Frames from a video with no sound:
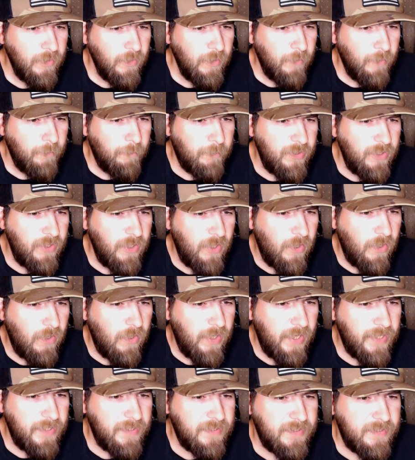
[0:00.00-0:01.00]
Booyah
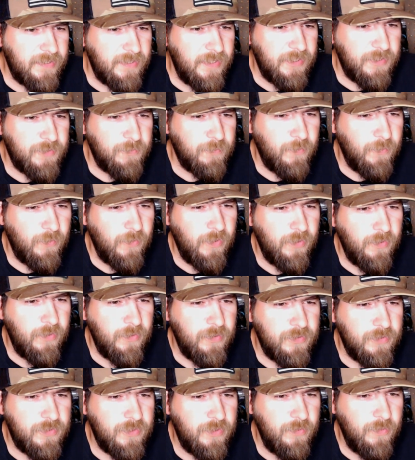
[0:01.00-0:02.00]
X C S one hundred
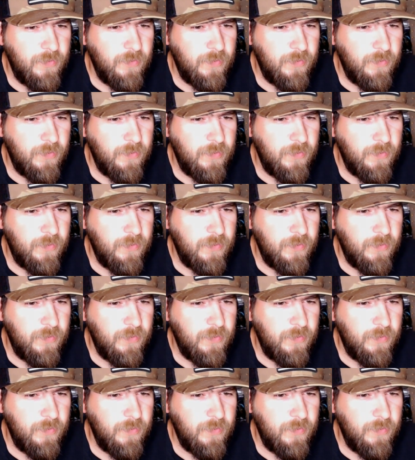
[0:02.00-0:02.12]
and two